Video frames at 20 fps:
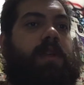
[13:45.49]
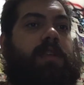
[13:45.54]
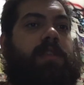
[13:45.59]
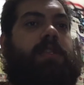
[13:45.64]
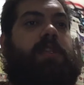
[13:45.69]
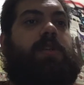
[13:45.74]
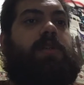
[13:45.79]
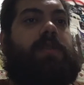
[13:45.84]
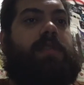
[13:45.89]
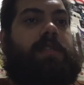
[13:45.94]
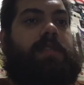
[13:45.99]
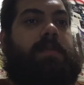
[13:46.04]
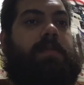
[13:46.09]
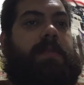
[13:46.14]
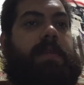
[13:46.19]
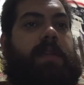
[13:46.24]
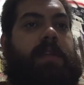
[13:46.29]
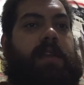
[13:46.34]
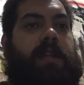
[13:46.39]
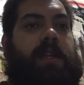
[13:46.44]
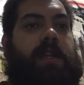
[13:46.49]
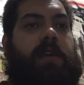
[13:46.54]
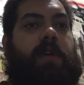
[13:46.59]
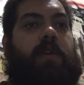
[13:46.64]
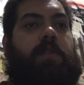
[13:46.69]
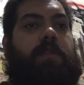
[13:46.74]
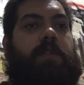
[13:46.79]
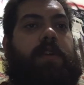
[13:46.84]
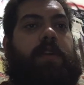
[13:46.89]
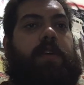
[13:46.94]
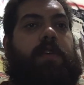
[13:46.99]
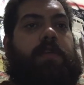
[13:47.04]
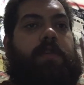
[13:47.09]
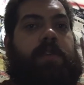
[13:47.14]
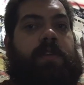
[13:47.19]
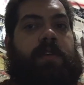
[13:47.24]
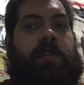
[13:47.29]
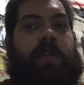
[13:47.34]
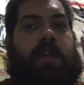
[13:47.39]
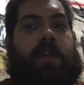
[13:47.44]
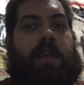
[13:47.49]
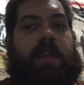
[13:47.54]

to use this ability over and over,